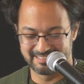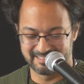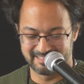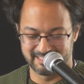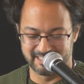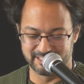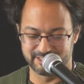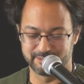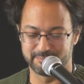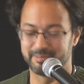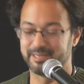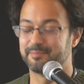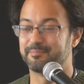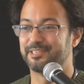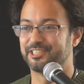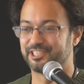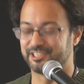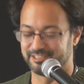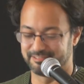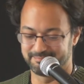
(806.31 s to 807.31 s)
It should be a
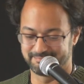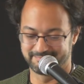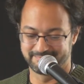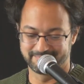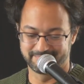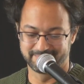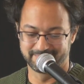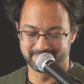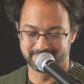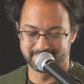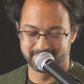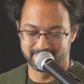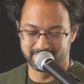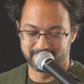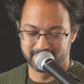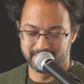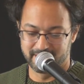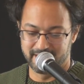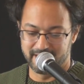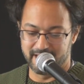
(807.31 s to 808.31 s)
mission.
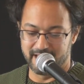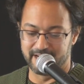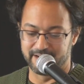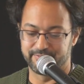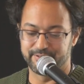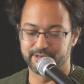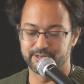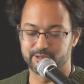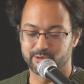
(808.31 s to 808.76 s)
And if you